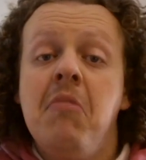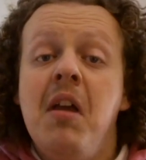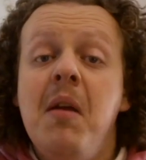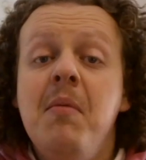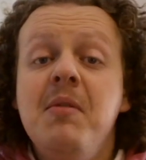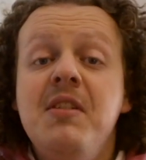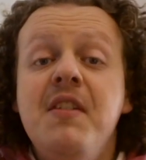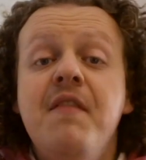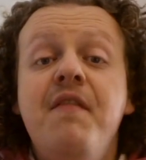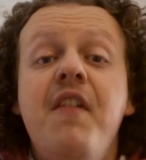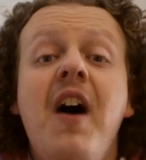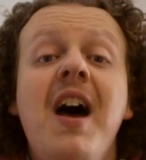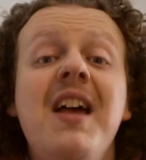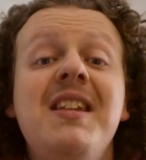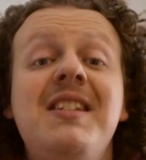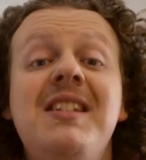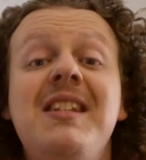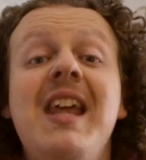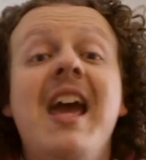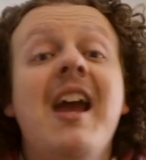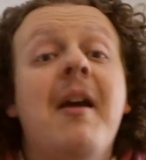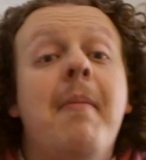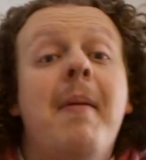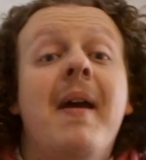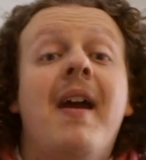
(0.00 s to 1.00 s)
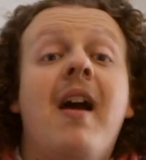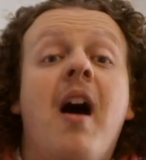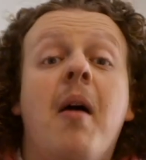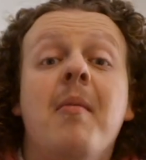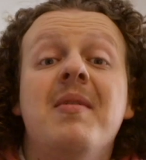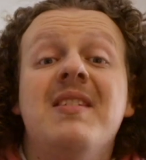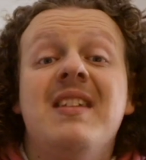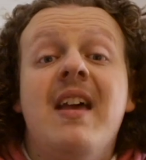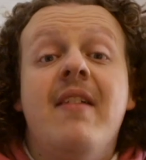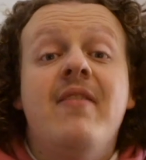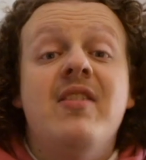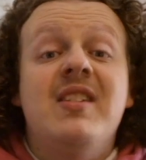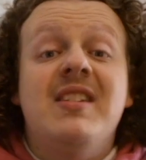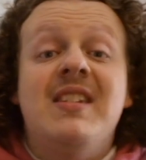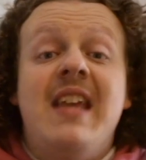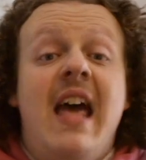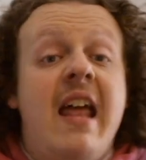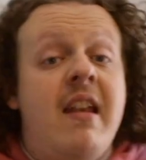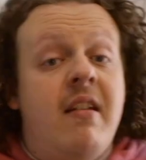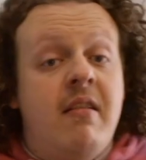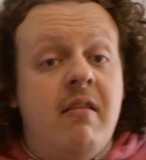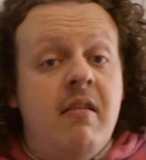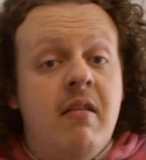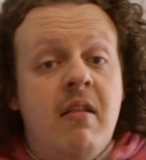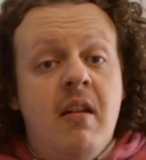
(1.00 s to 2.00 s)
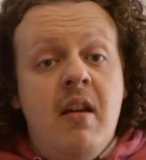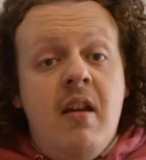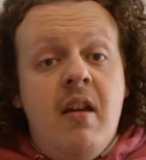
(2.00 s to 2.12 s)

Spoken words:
It was the first dick pic I was ever sent.